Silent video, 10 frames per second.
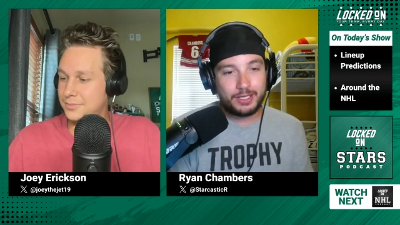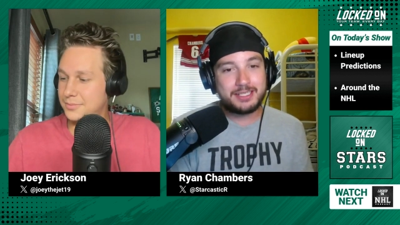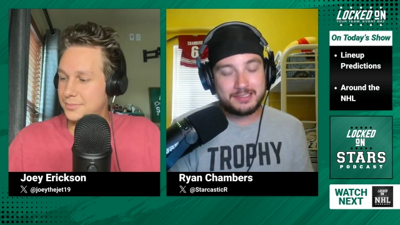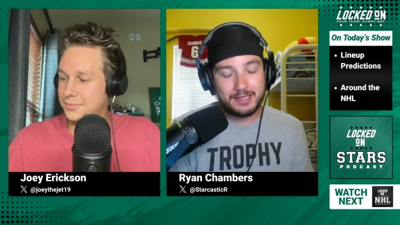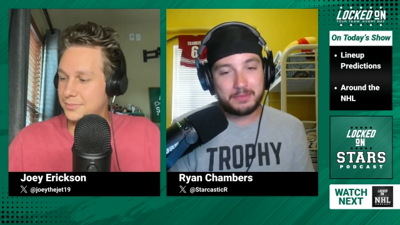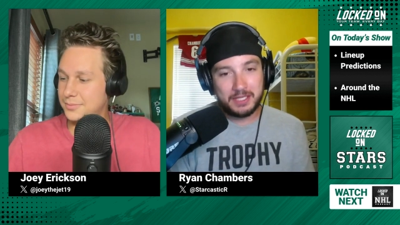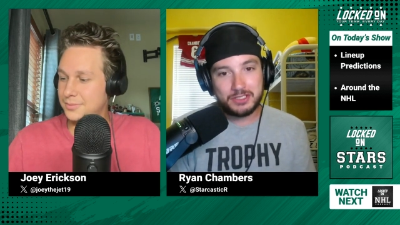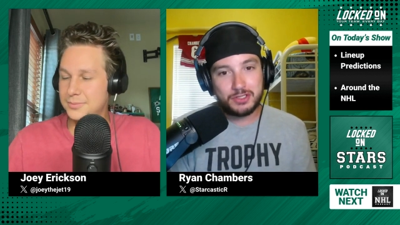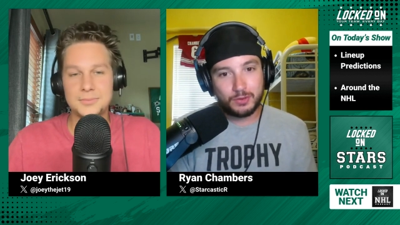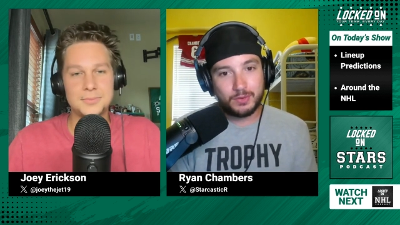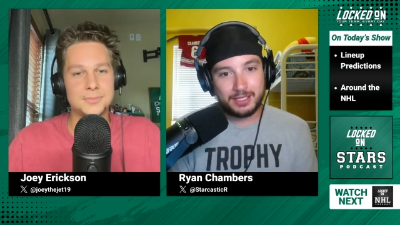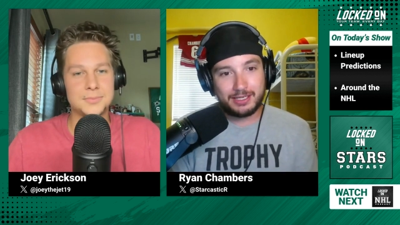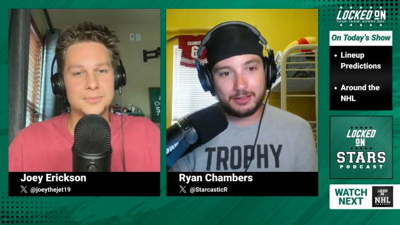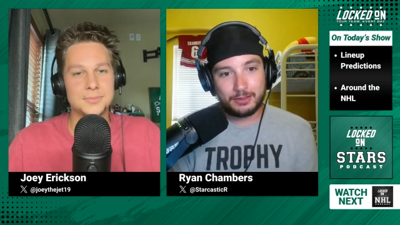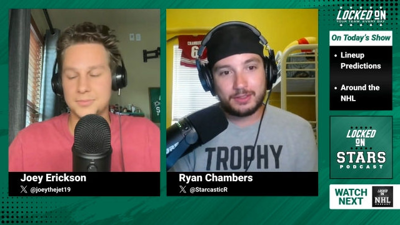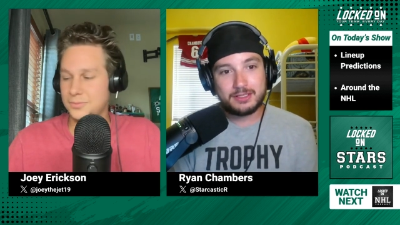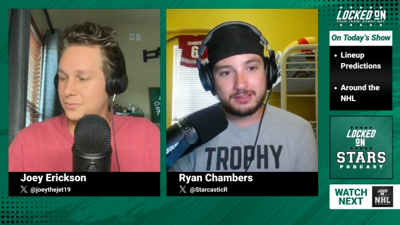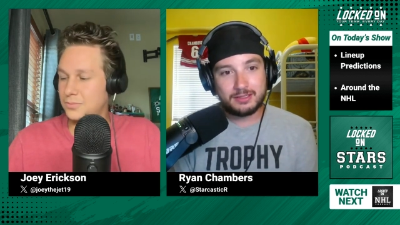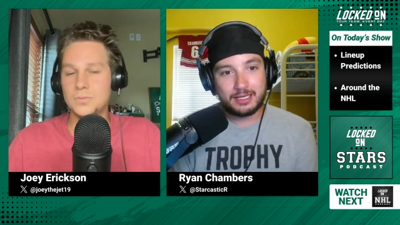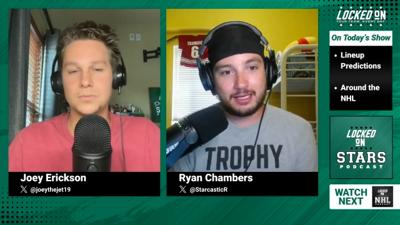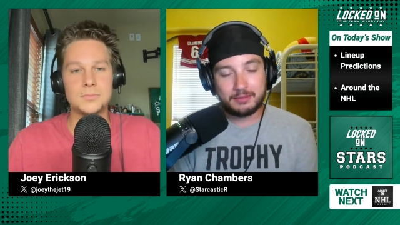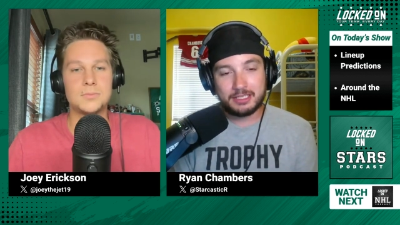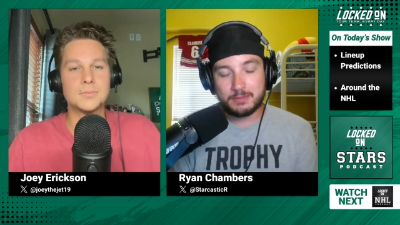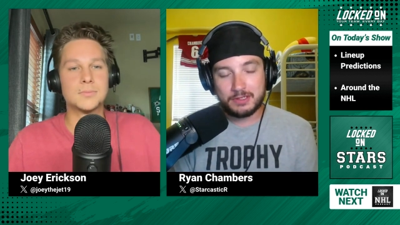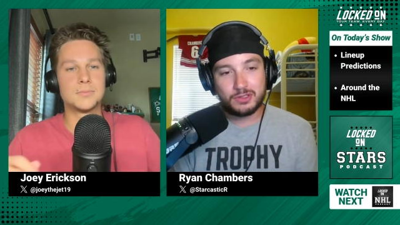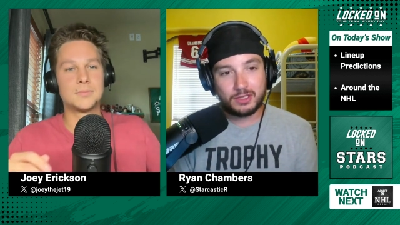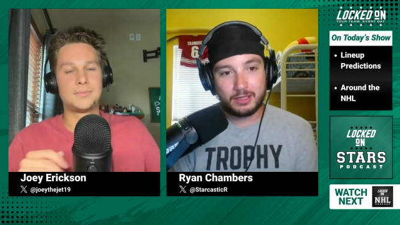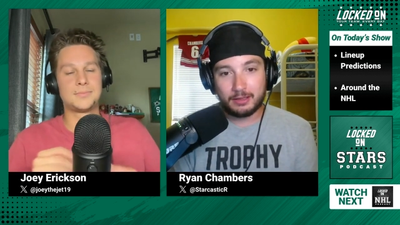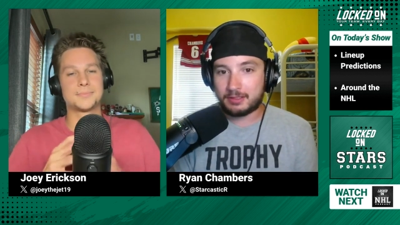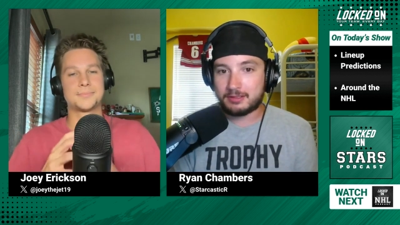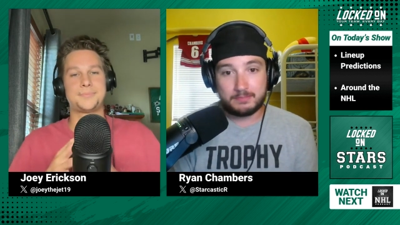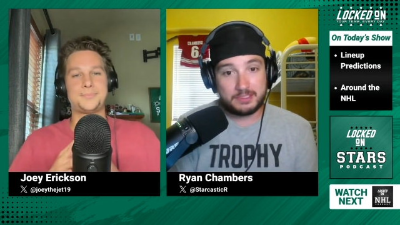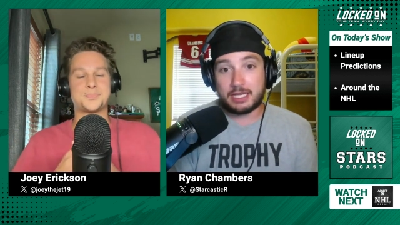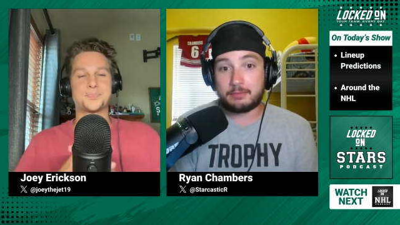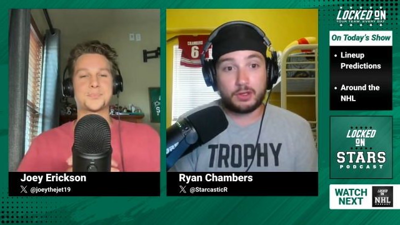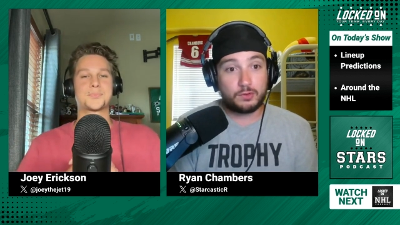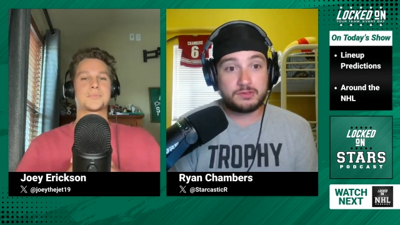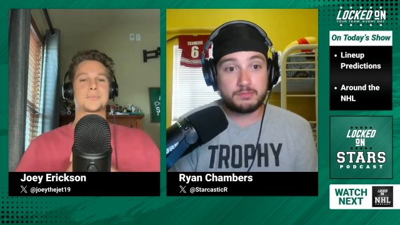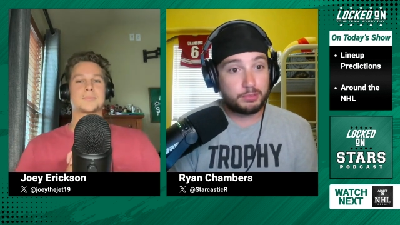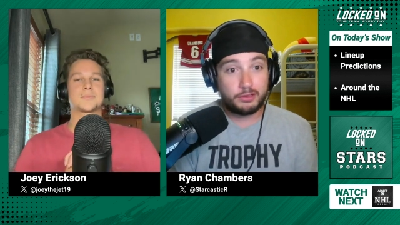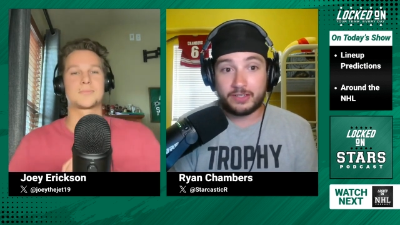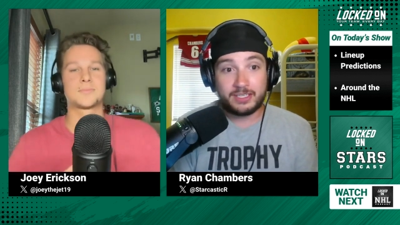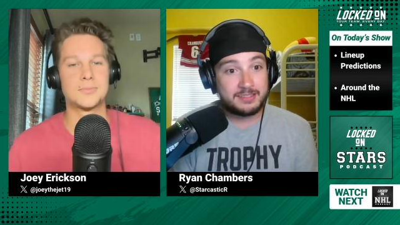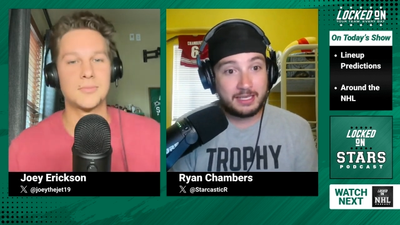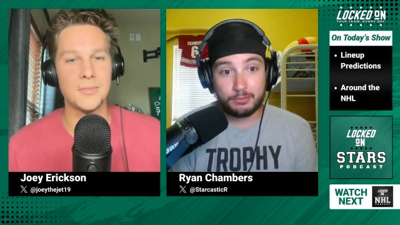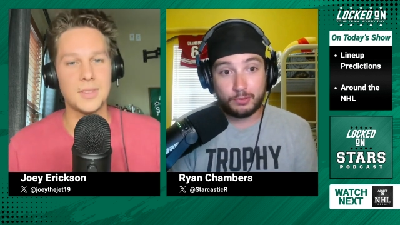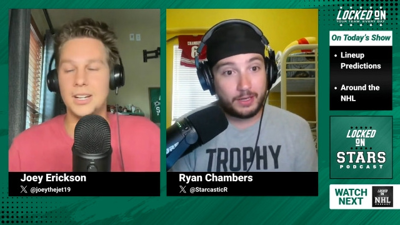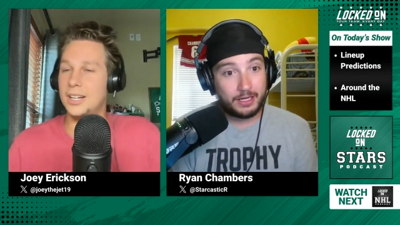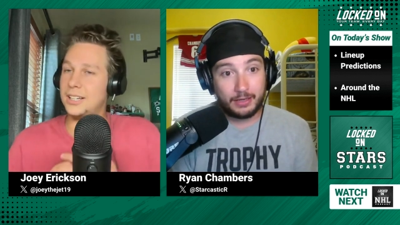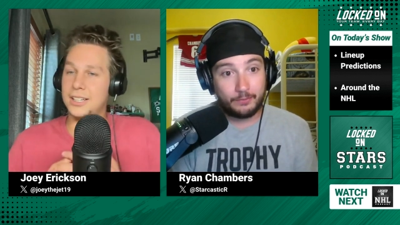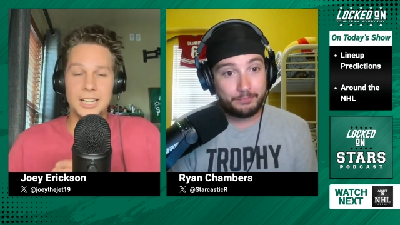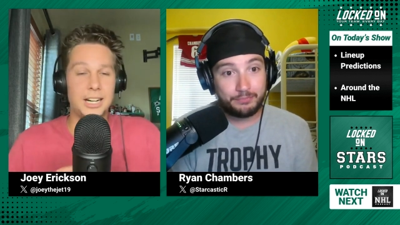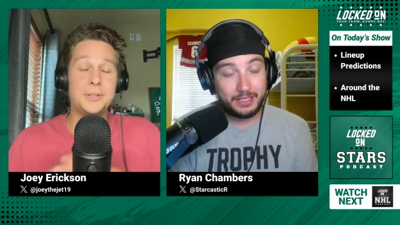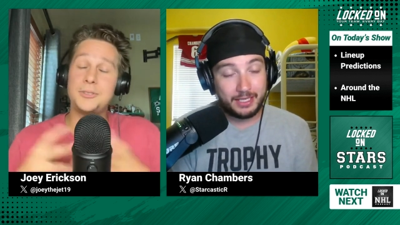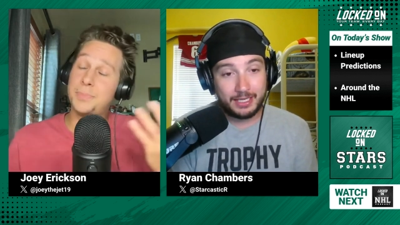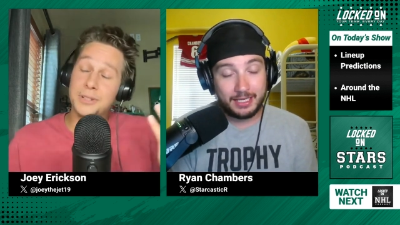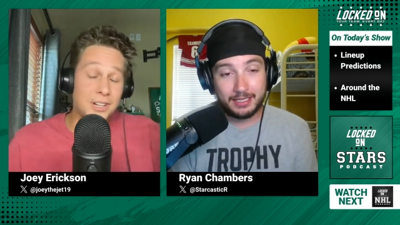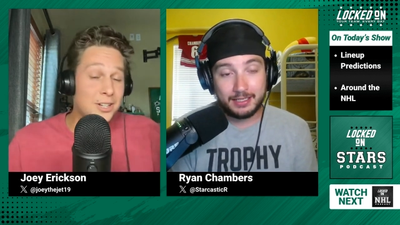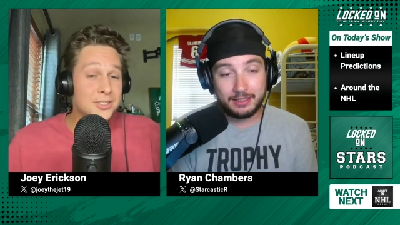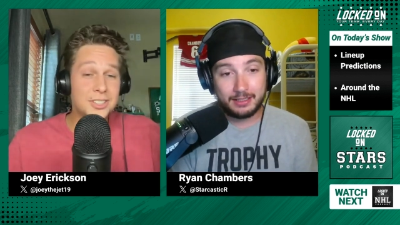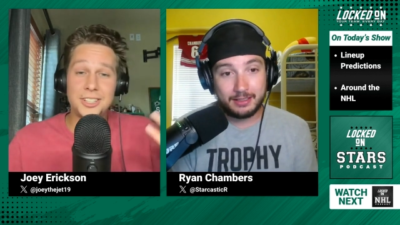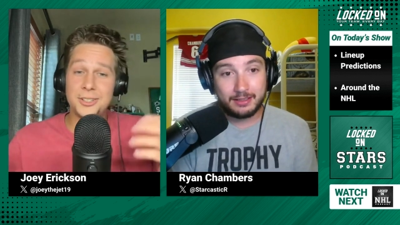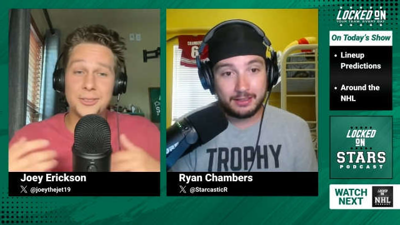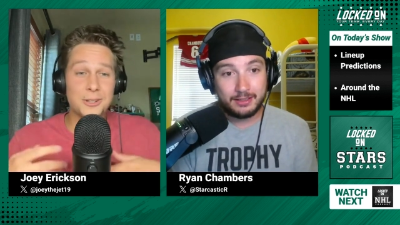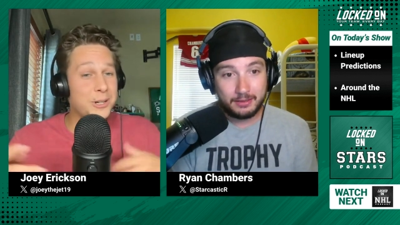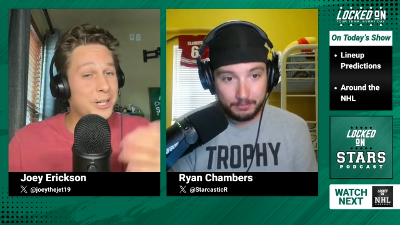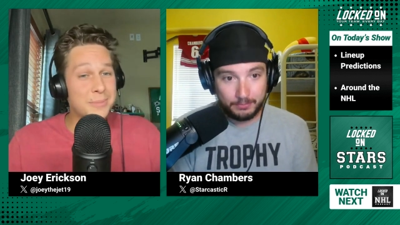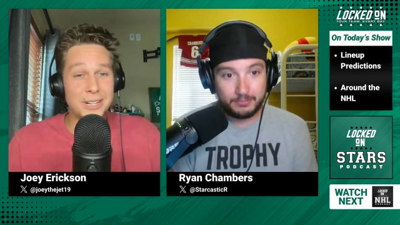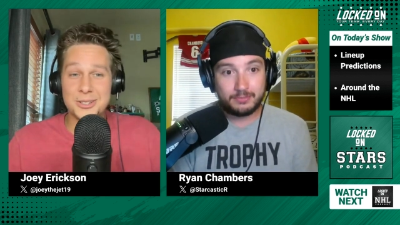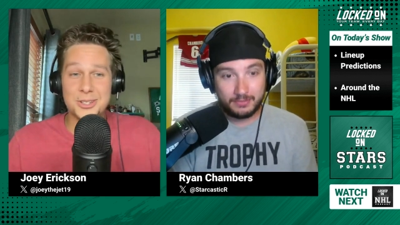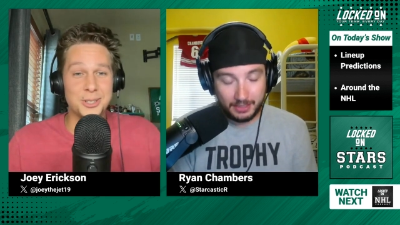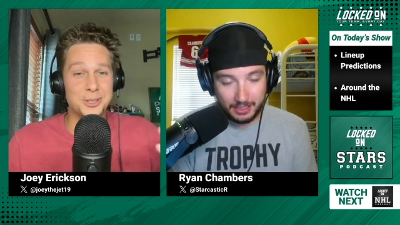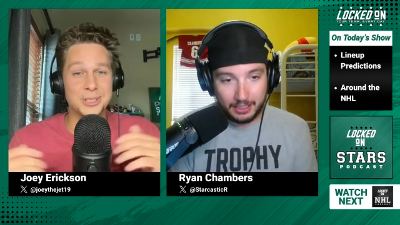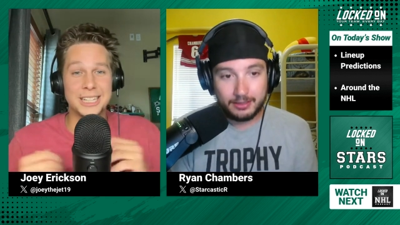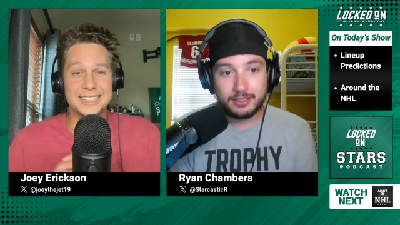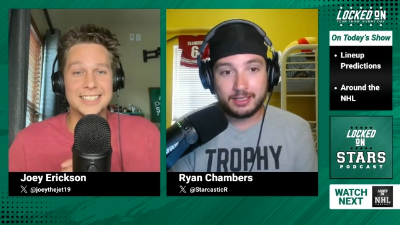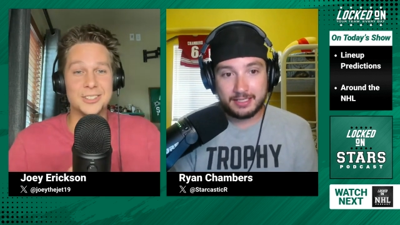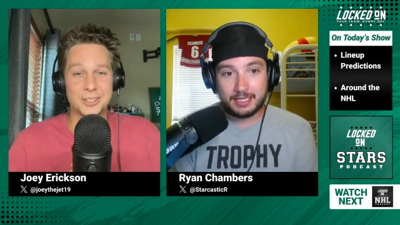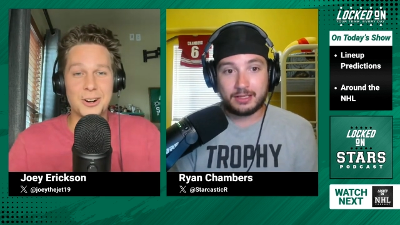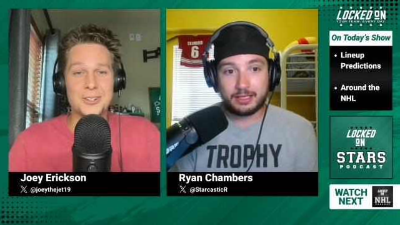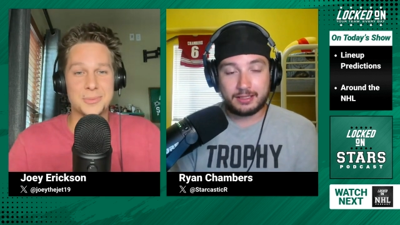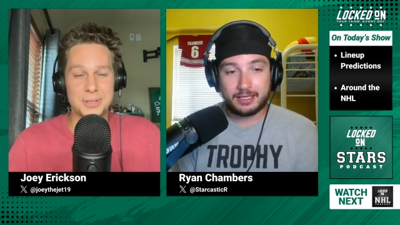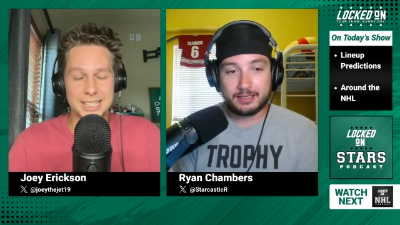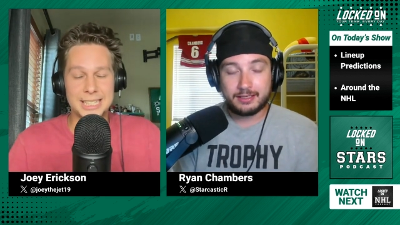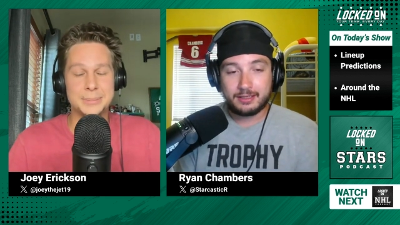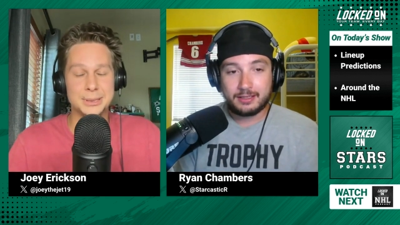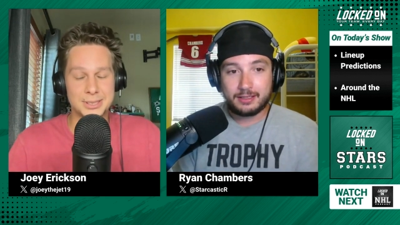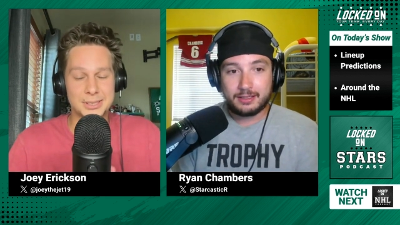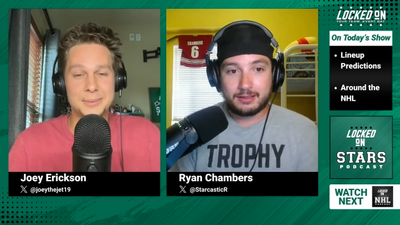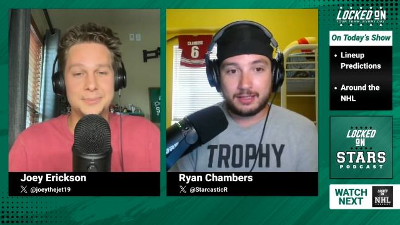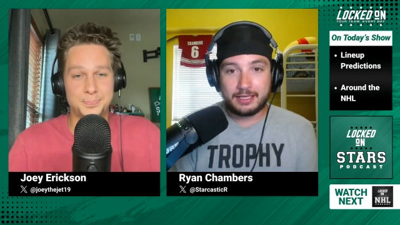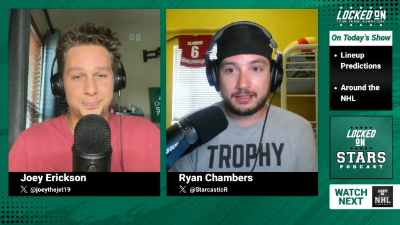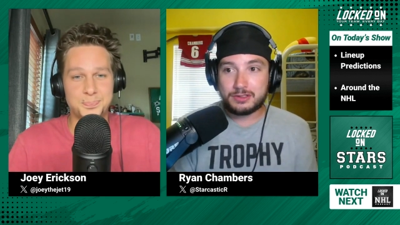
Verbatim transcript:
Speaker 1: is something to it. There is, especially, I mean, Stamkos, perfect example right now. Yeah, I mean, and, and,
Speaker 2: you could throw him there too. Yeah, exactly. Like examples. Um, like